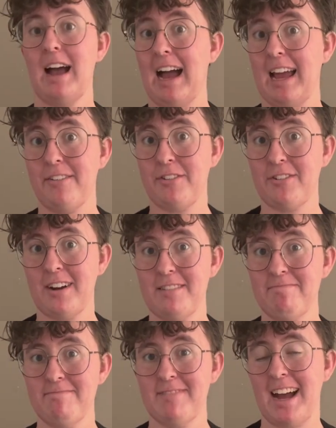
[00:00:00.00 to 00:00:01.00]
Hi
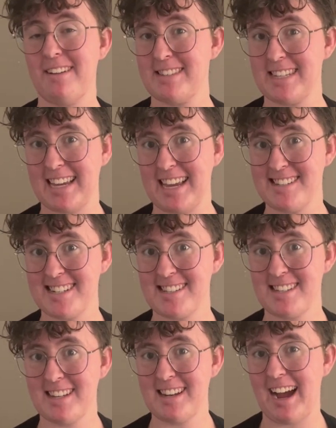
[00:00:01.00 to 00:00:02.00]
everyone, I'm CK
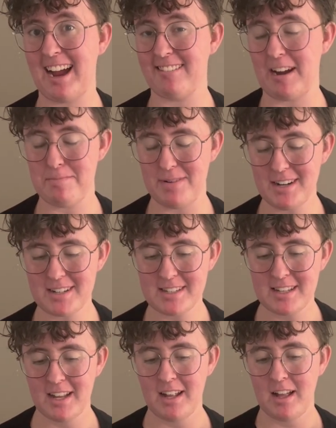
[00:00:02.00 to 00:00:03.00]
Jensen. I write books.
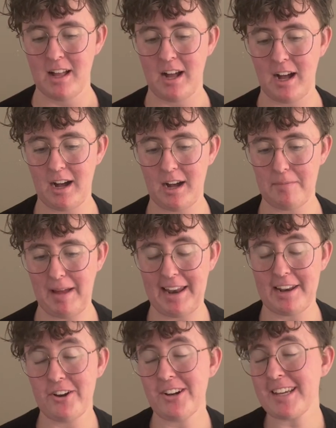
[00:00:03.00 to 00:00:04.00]
And
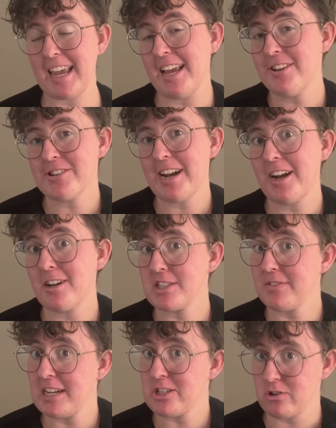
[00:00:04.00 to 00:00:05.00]
on occasion I also
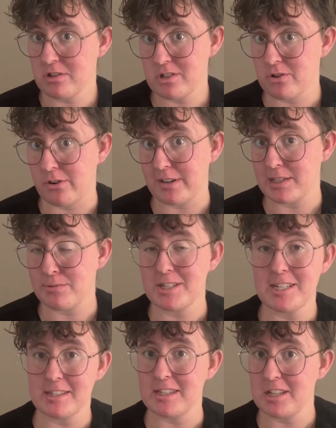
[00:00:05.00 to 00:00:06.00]
write short stories, which
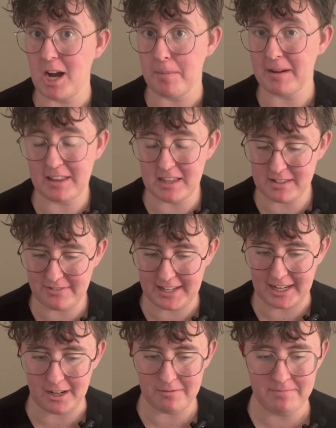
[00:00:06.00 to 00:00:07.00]
is the topic of this
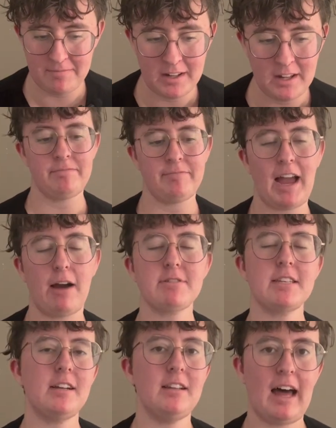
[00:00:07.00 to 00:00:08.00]
video. I was
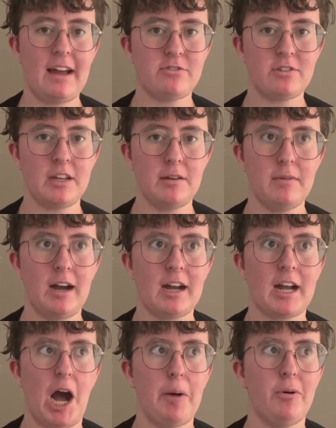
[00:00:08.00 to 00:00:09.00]
in a live stream at
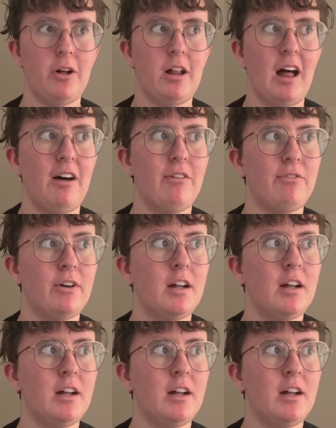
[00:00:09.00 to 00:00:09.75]
this point